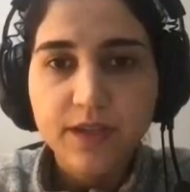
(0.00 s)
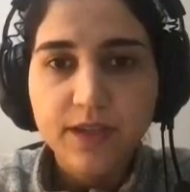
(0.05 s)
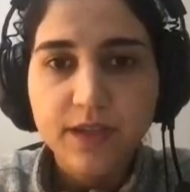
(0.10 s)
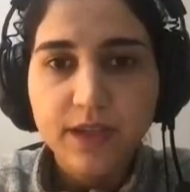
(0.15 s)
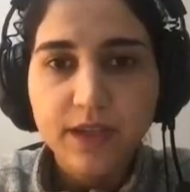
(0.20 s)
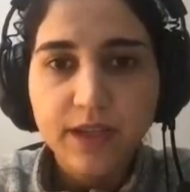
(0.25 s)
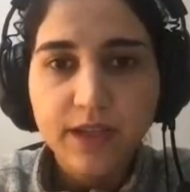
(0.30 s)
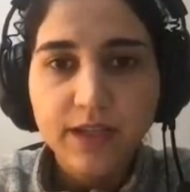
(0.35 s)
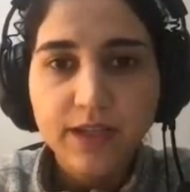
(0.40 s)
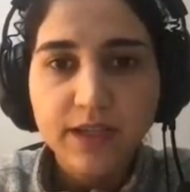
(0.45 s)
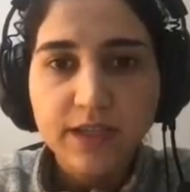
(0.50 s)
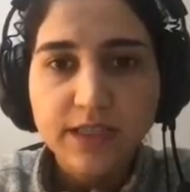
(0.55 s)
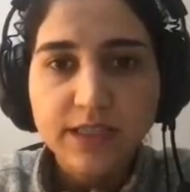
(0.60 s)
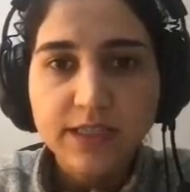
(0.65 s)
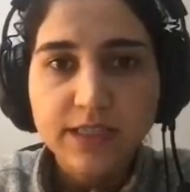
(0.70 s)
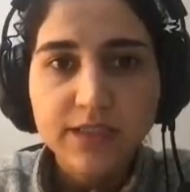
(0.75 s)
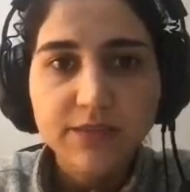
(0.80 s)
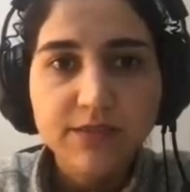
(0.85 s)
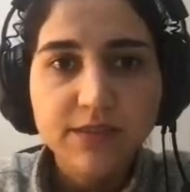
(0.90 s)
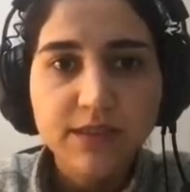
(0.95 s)
and I
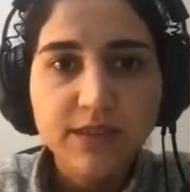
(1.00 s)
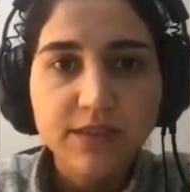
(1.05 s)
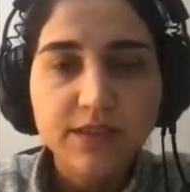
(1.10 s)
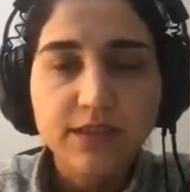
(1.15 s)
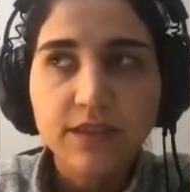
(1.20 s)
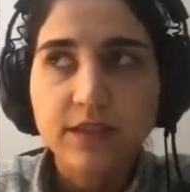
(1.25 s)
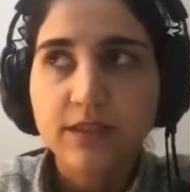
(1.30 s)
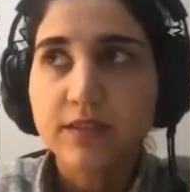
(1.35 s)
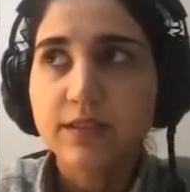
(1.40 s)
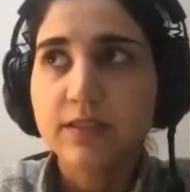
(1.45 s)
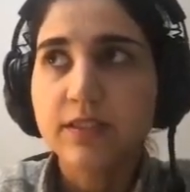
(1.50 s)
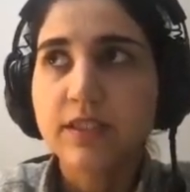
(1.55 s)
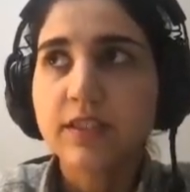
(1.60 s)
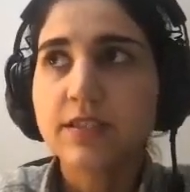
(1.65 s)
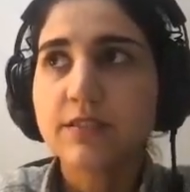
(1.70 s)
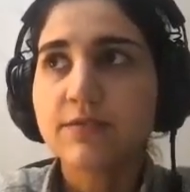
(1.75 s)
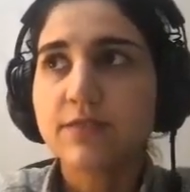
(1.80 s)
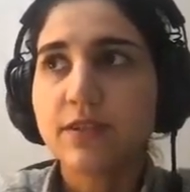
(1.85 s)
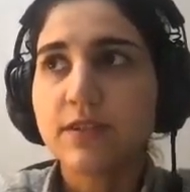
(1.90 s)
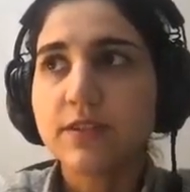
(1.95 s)
save it in the
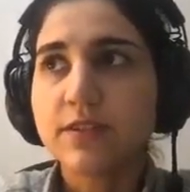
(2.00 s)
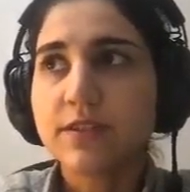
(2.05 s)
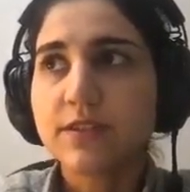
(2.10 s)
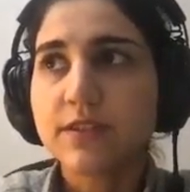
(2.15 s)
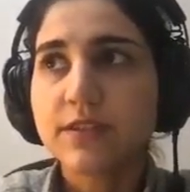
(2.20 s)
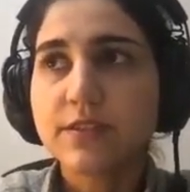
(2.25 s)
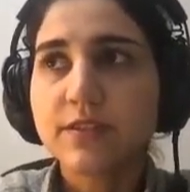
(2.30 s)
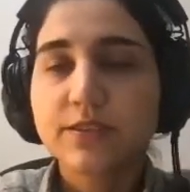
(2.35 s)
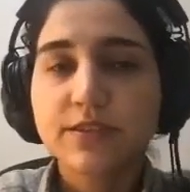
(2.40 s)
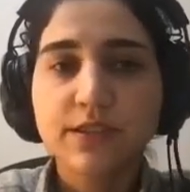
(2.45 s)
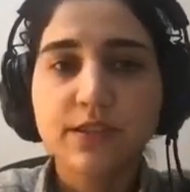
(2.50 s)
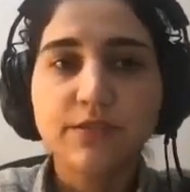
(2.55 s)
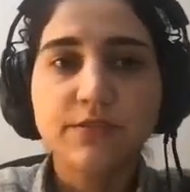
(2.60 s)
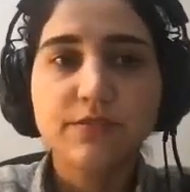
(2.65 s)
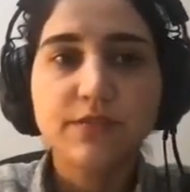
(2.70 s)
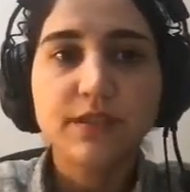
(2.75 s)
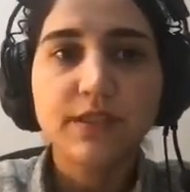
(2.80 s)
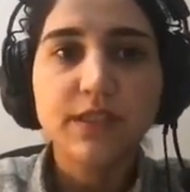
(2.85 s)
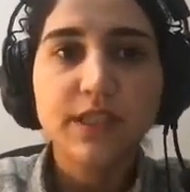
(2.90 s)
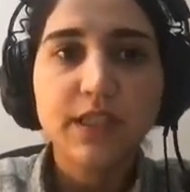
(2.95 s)
Git folder. So
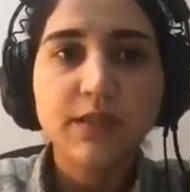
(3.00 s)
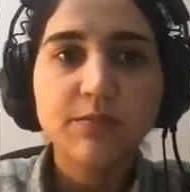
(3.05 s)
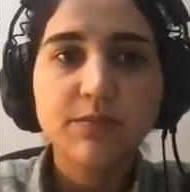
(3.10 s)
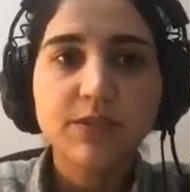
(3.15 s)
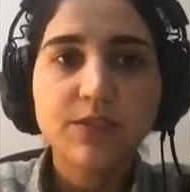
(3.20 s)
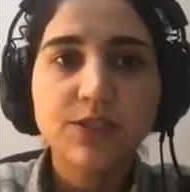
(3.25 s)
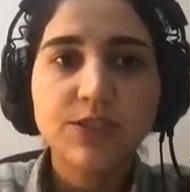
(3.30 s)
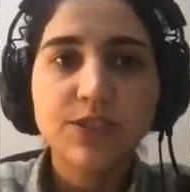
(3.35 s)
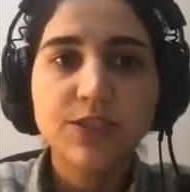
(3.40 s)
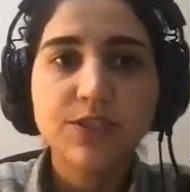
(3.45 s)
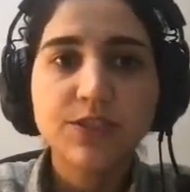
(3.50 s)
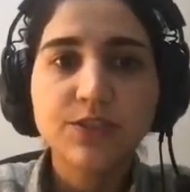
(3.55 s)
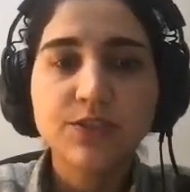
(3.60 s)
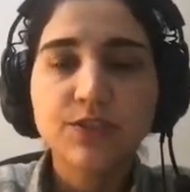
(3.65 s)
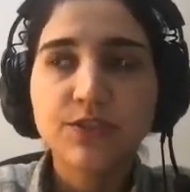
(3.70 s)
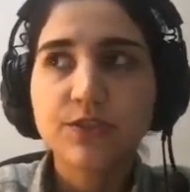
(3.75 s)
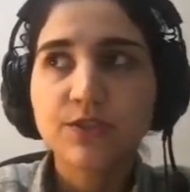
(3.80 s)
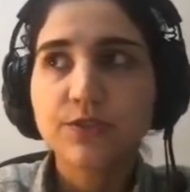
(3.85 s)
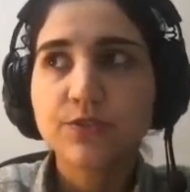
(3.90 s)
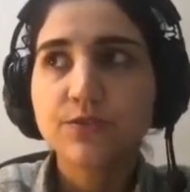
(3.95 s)
the name is
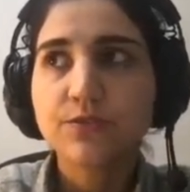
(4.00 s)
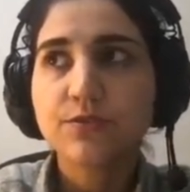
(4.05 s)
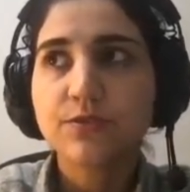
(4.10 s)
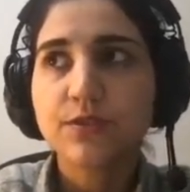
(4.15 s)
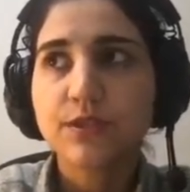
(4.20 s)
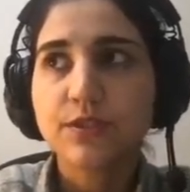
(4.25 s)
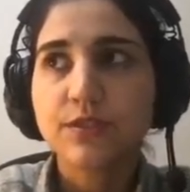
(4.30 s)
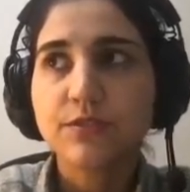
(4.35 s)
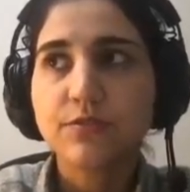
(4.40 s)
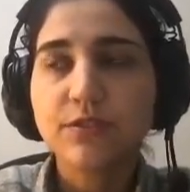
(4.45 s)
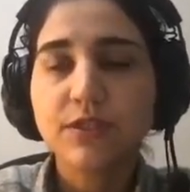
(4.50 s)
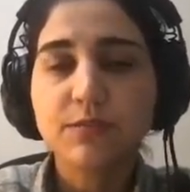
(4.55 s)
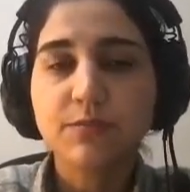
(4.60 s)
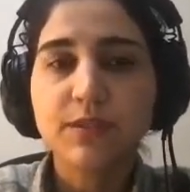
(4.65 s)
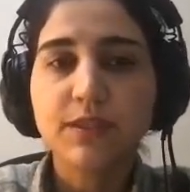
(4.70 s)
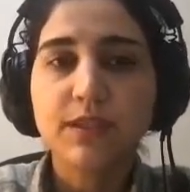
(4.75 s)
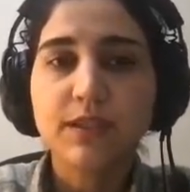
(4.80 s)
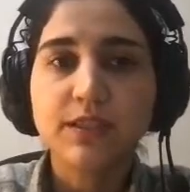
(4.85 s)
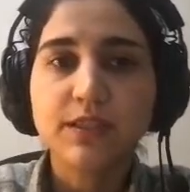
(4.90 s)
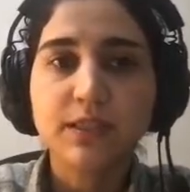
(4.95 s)
changed to
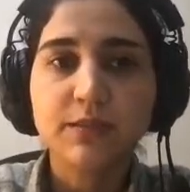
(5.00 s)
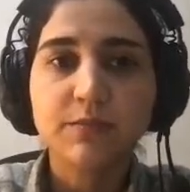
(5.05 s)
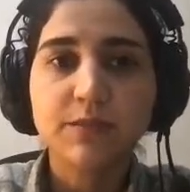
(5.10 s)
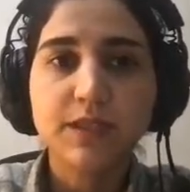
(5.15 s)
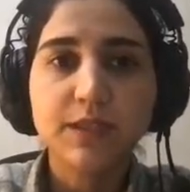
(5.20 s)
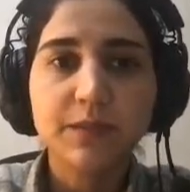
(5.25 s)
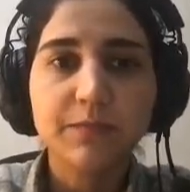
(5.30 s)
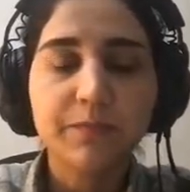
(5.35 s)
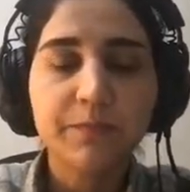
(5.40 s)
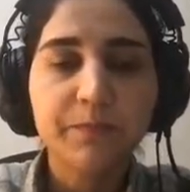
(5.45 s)
readme.md.